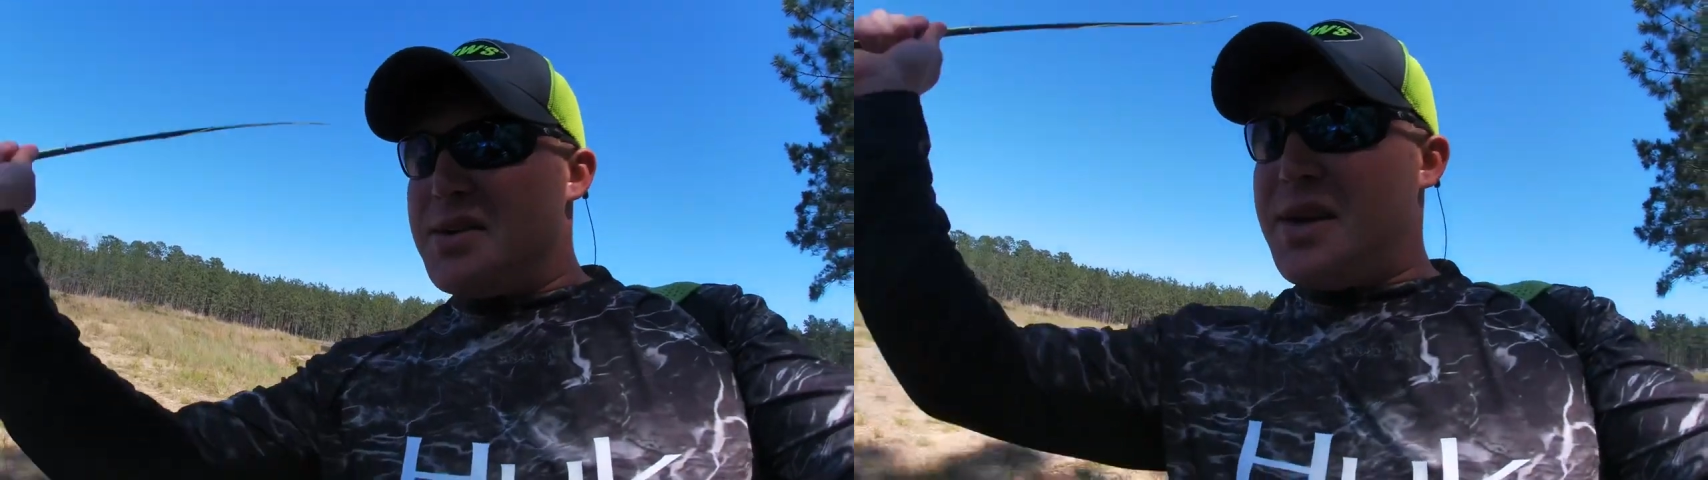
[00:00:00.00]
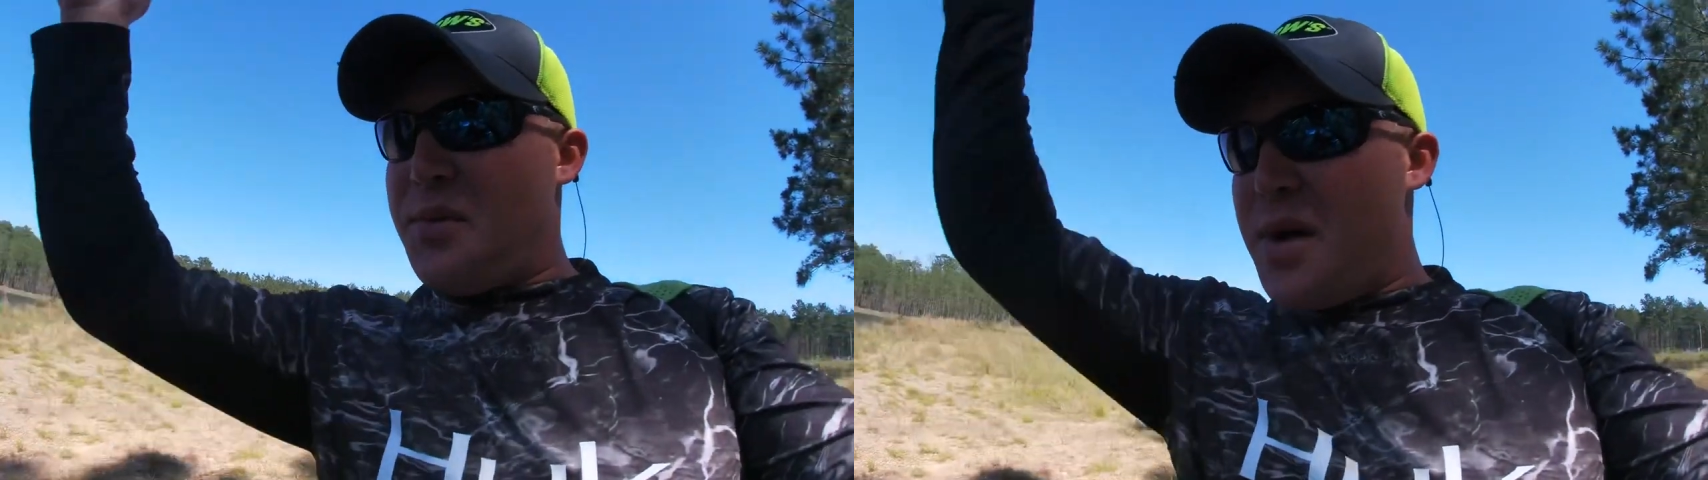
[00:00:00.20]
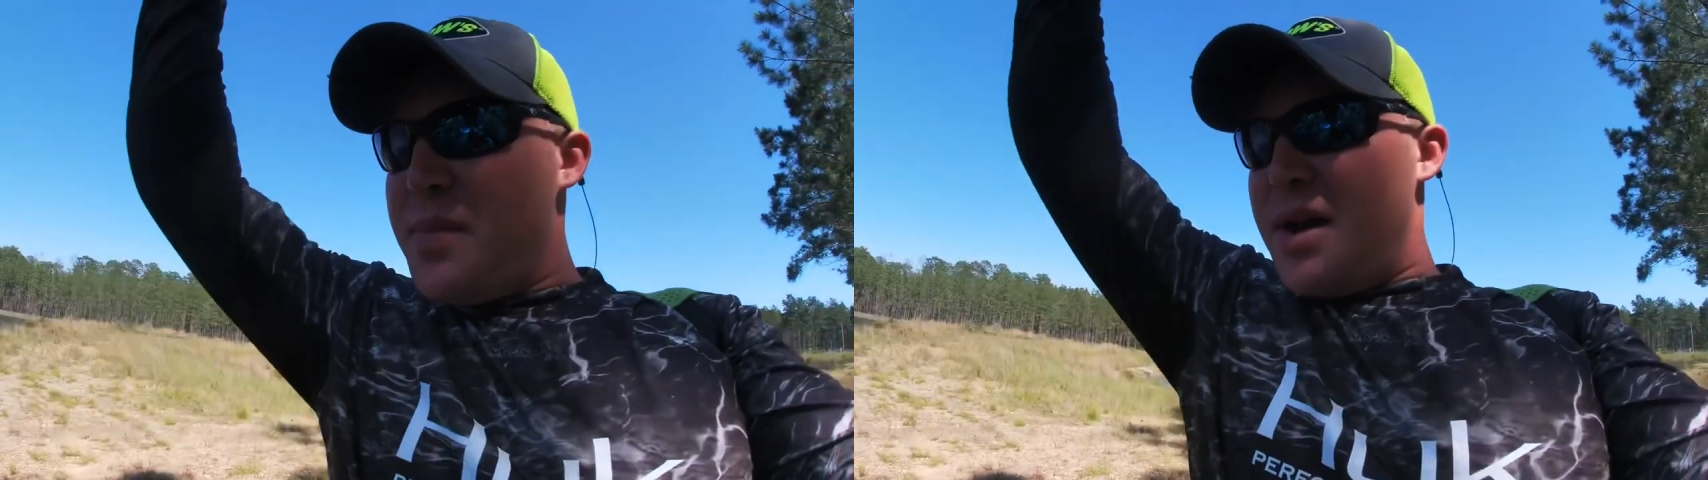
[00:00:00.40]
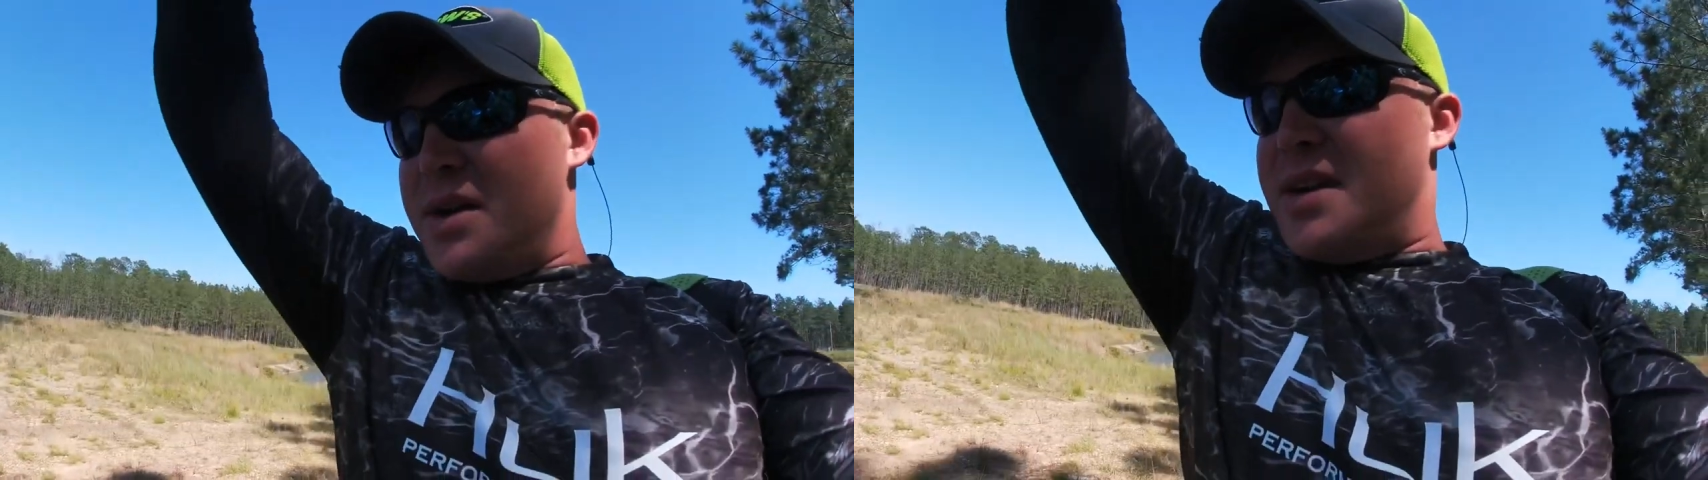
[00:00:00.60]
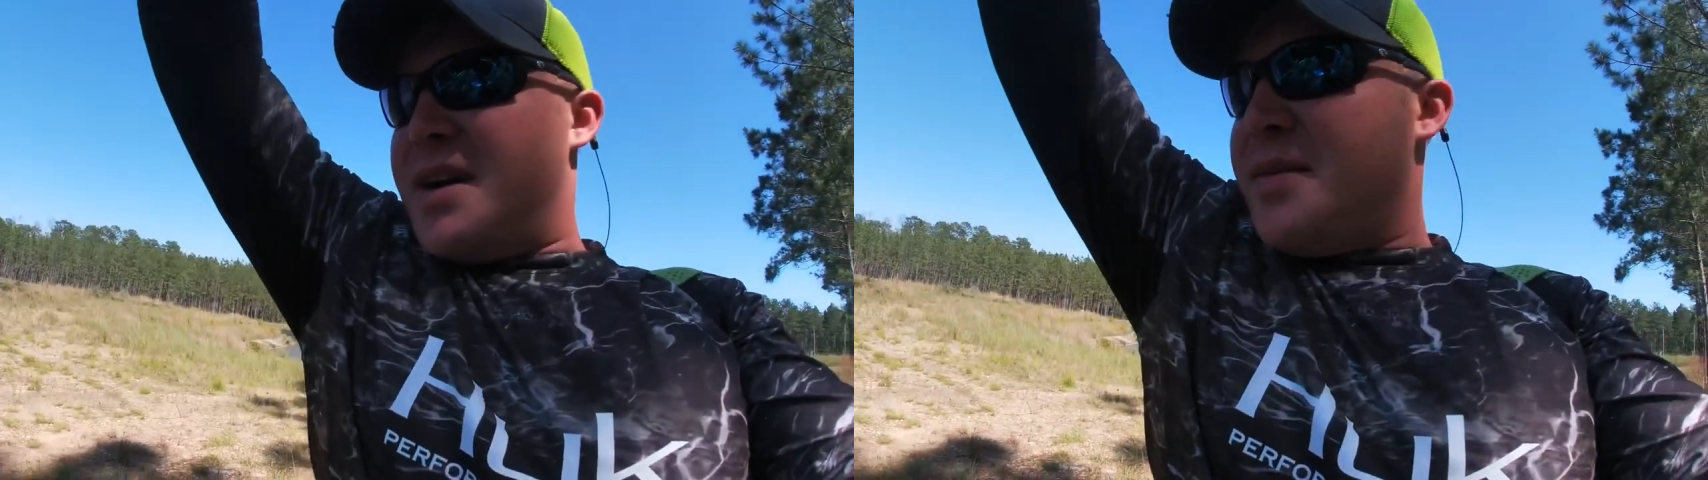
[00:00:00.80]
was like, what better
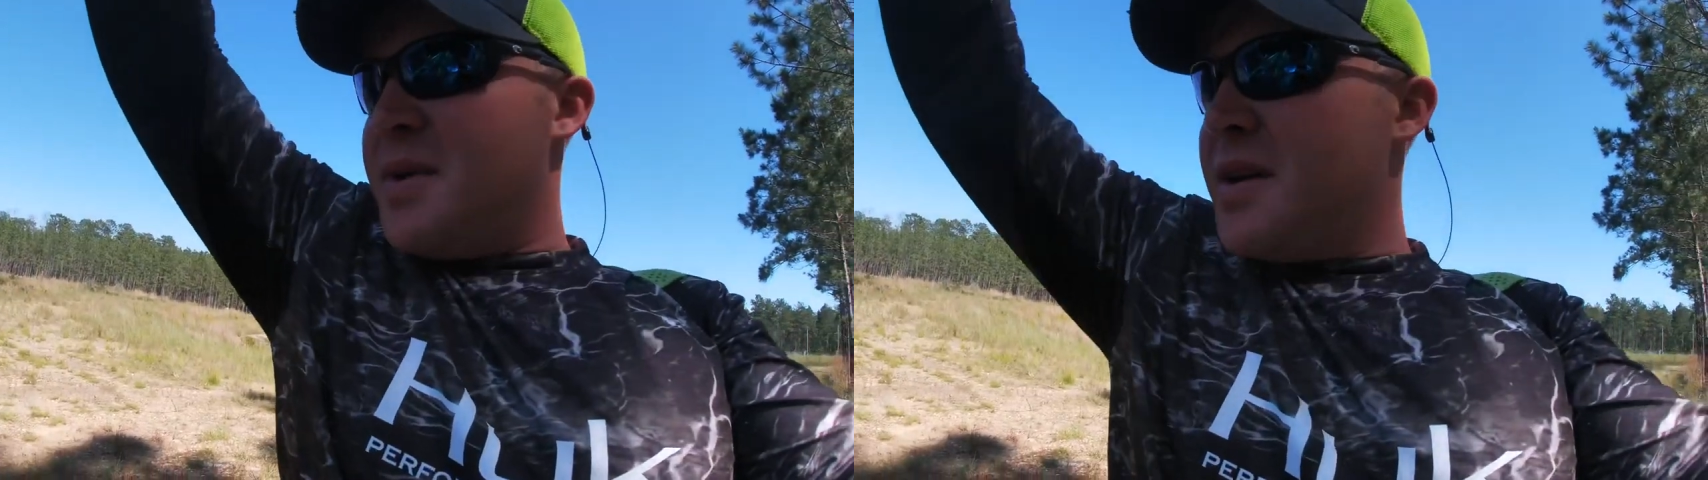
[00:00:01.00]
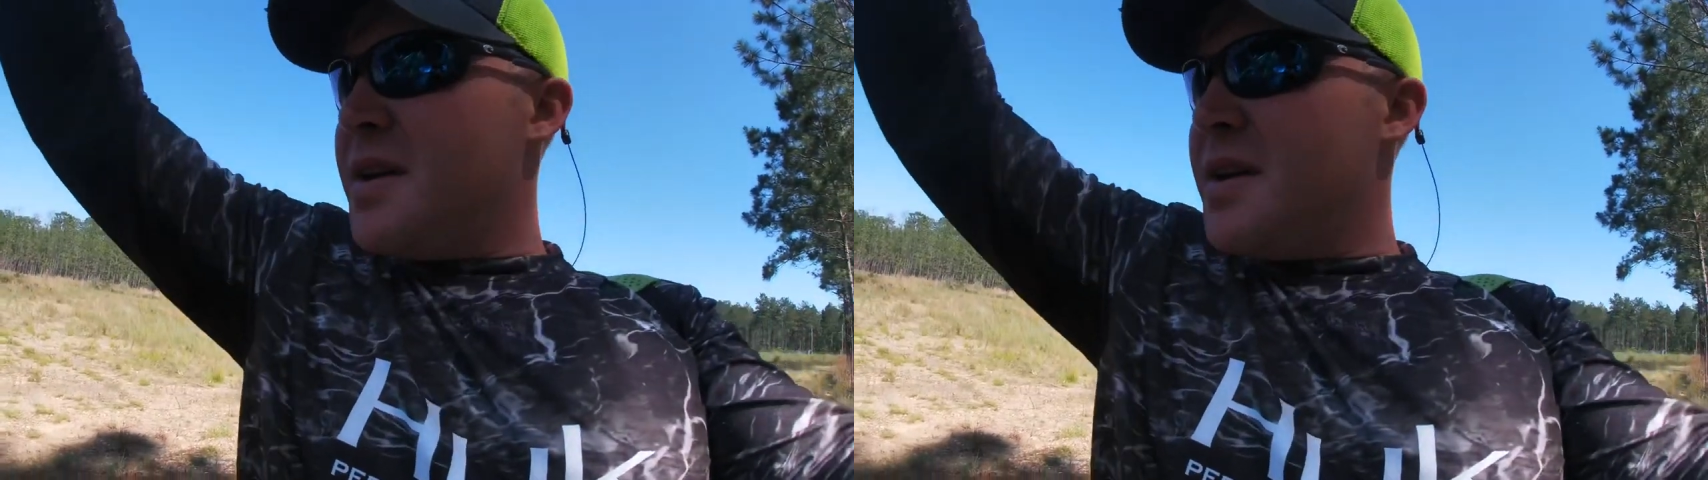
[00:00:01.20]
time?